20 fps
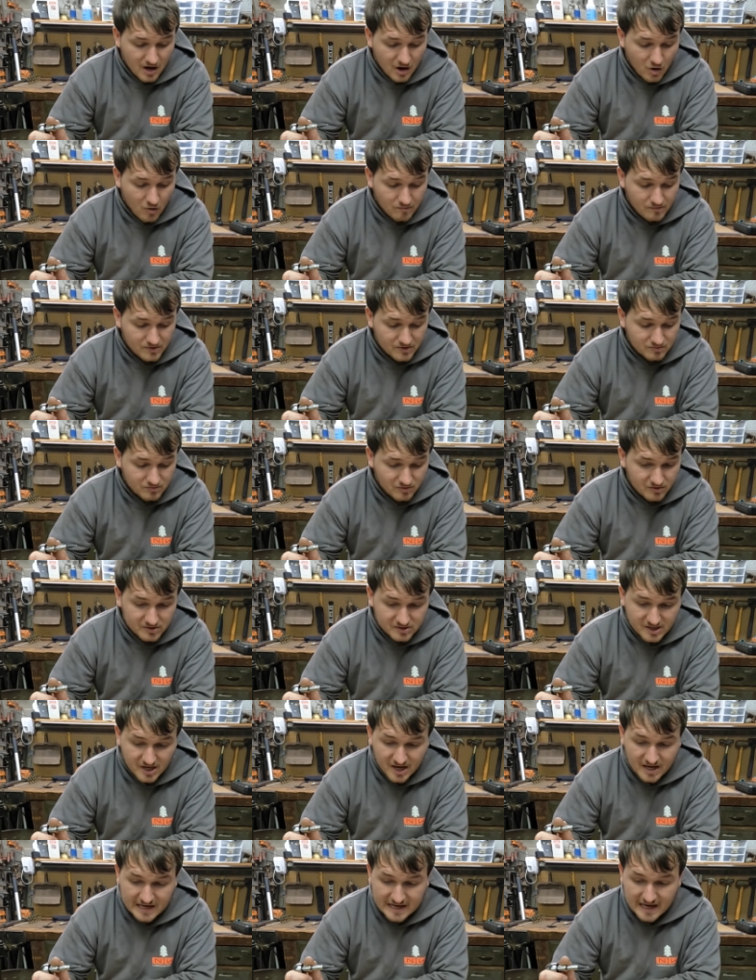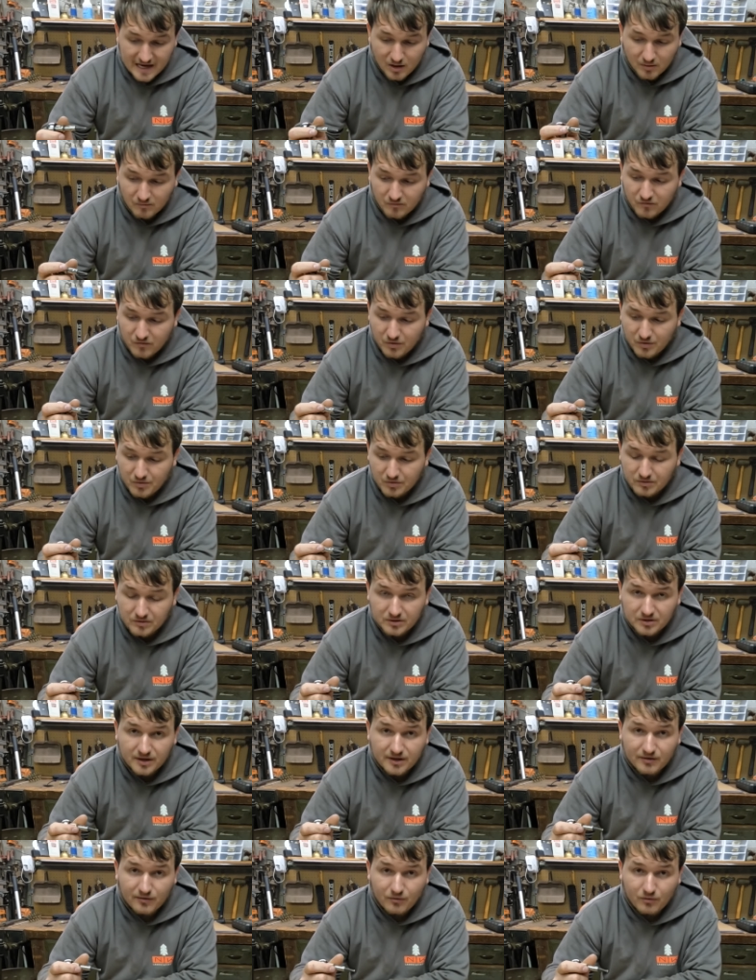I hope this was a helpful
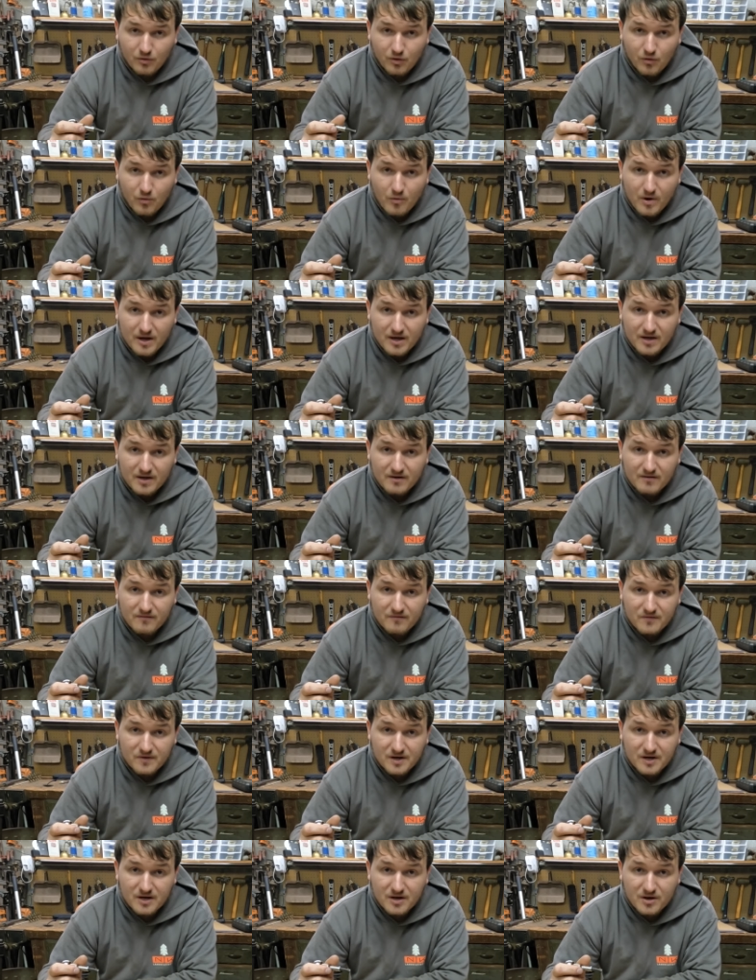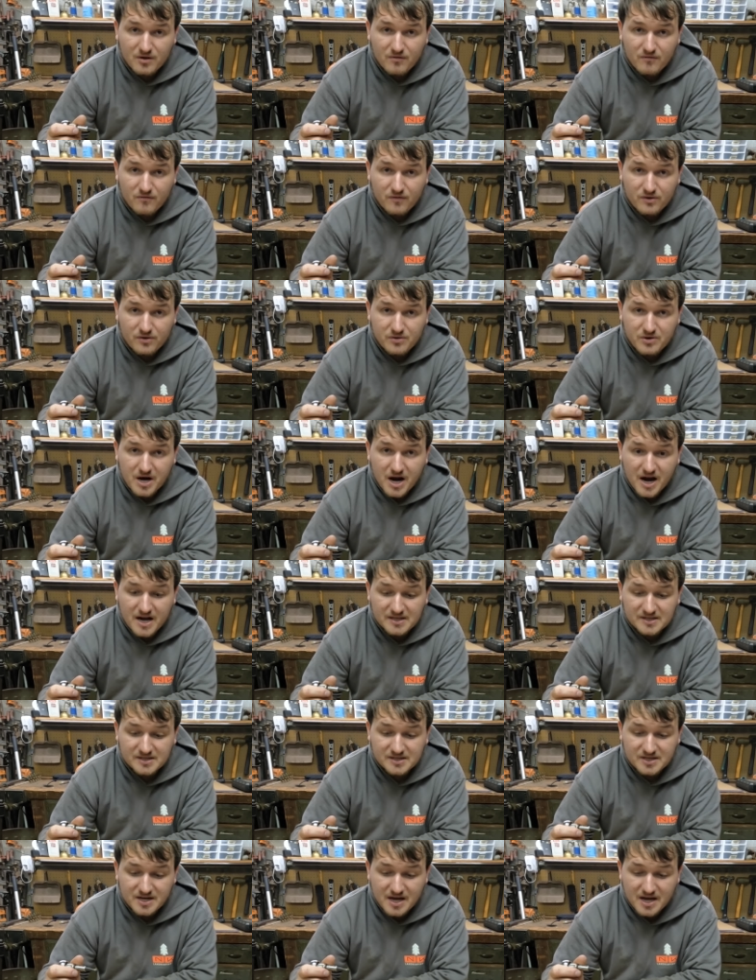little quick video for you
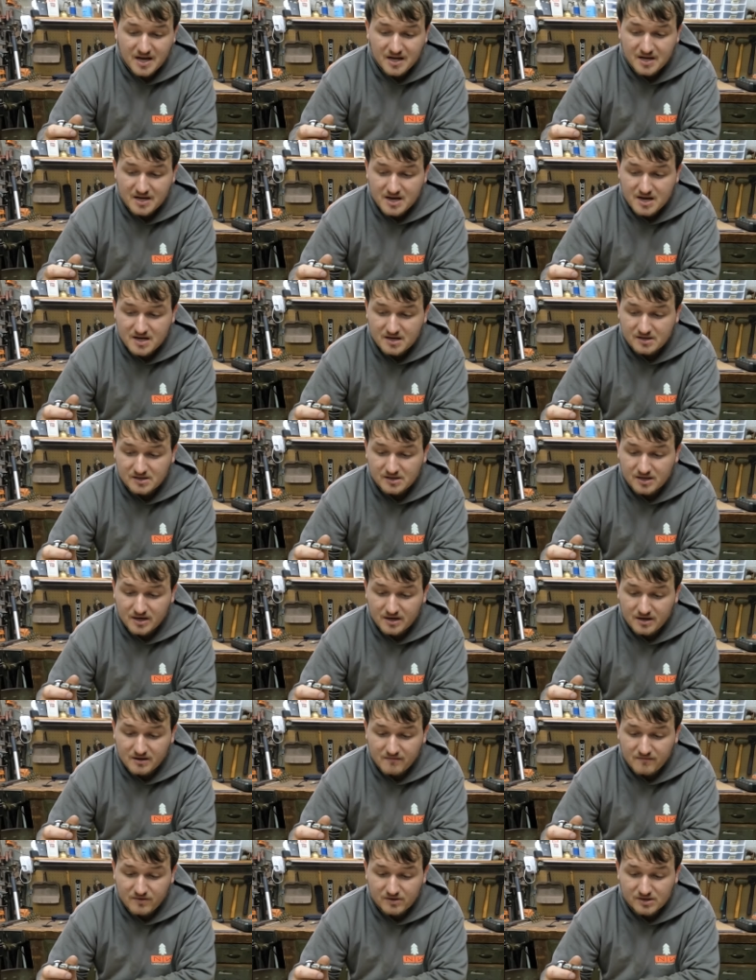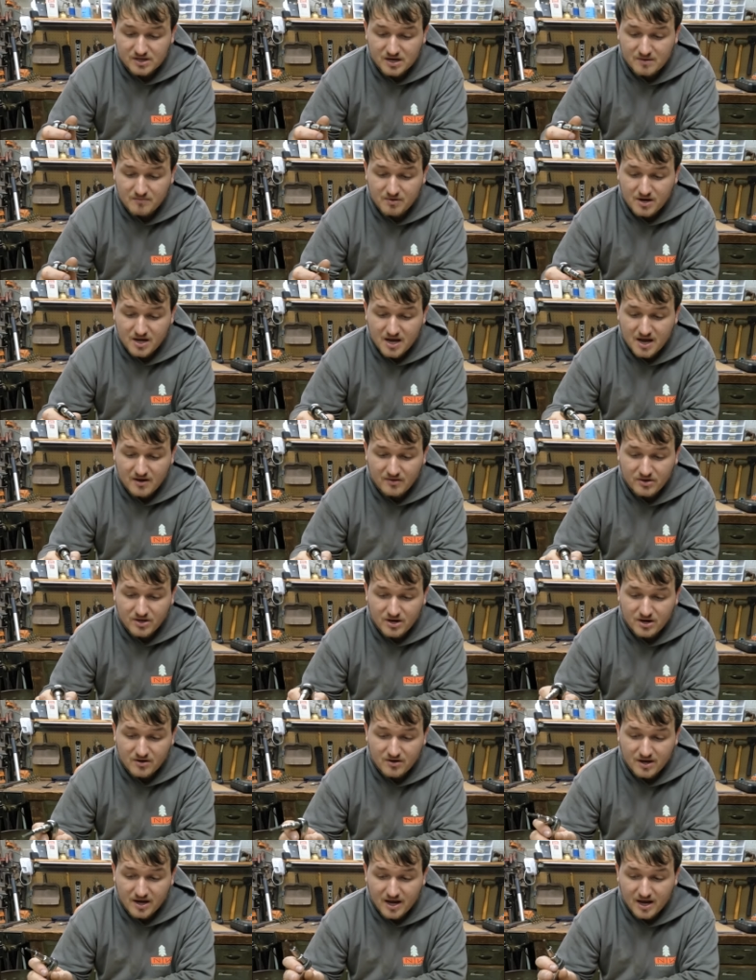guys today. And uh, if there's anybody out
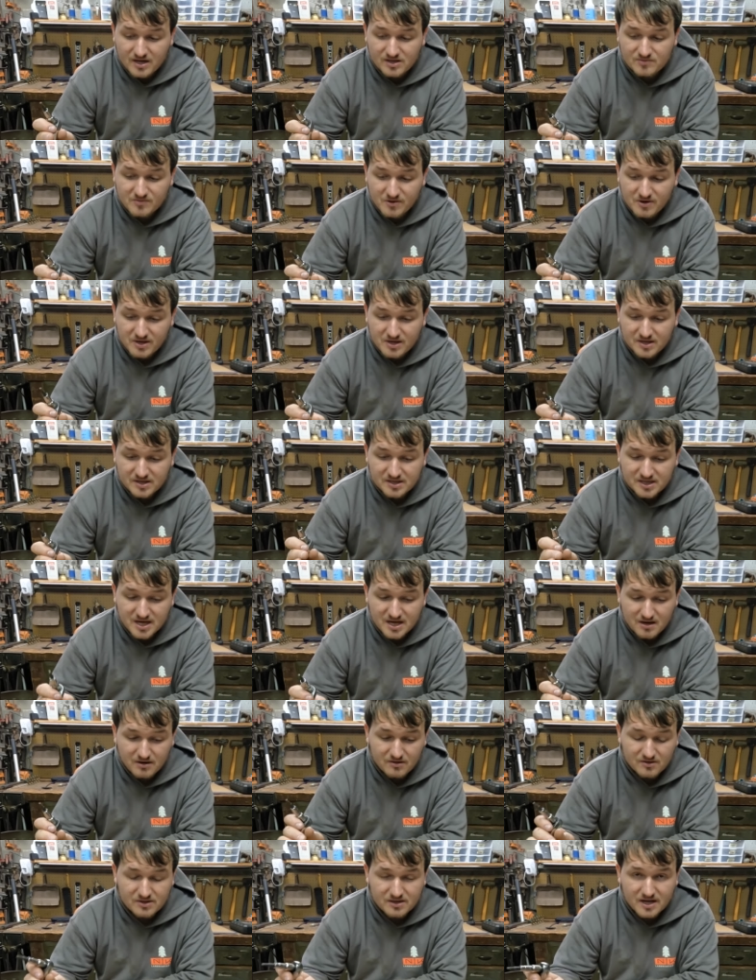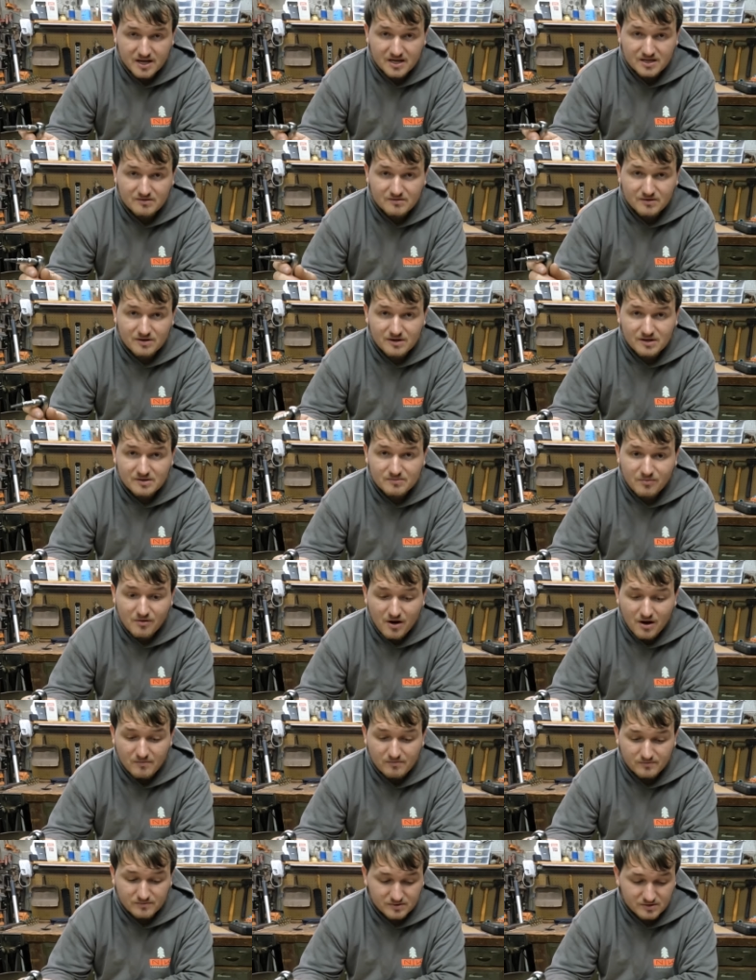there that has one of these sanders and has one of these
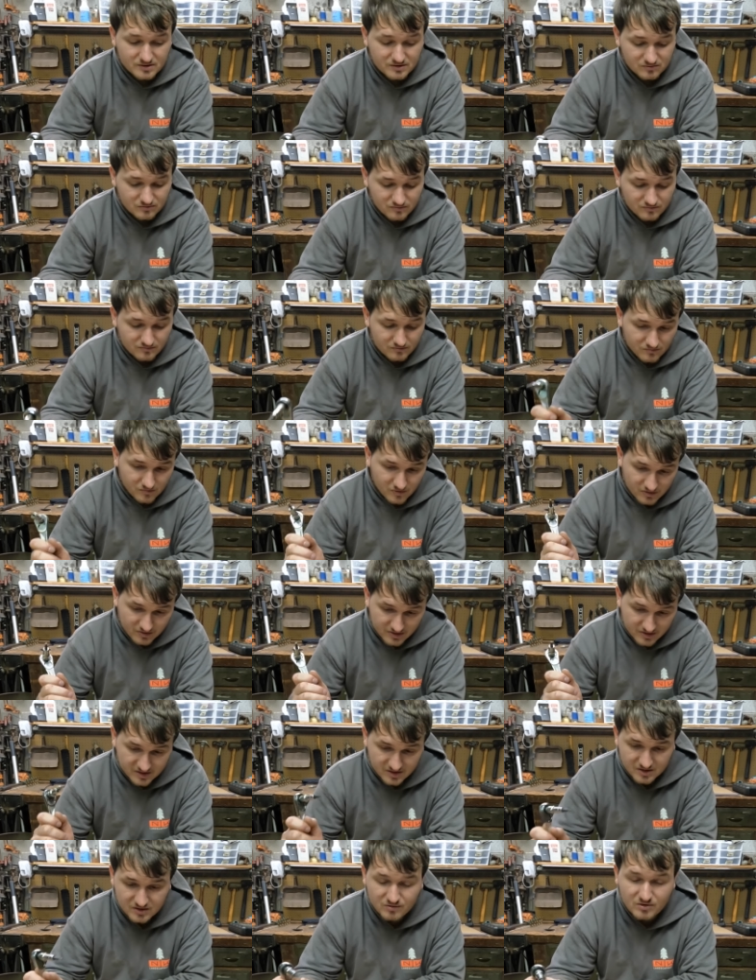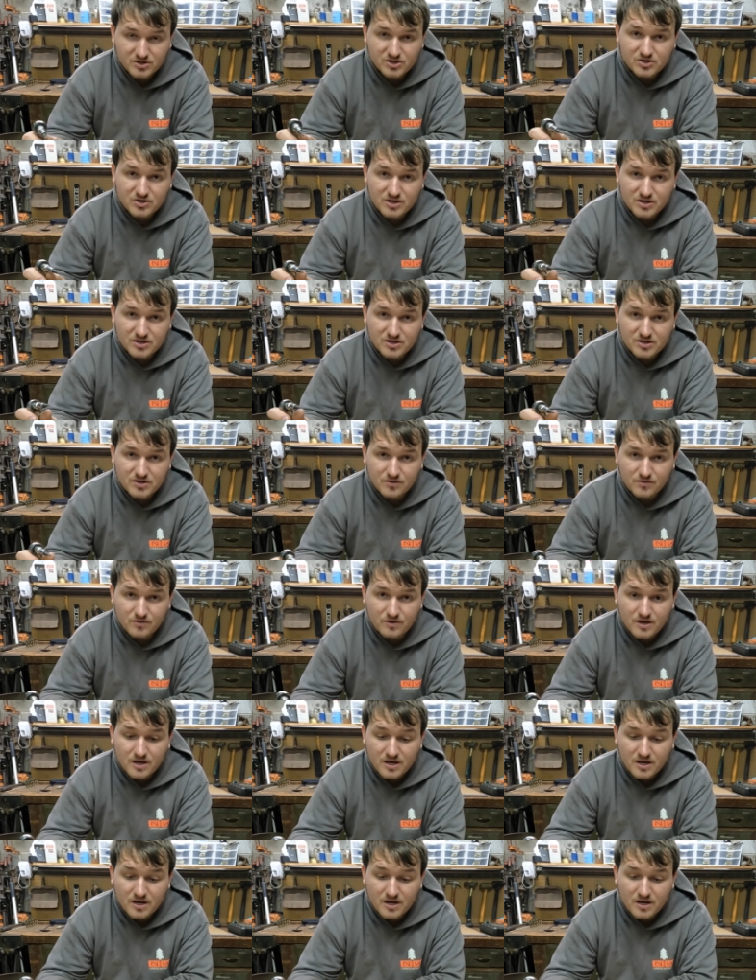problems, well, this is what you can do.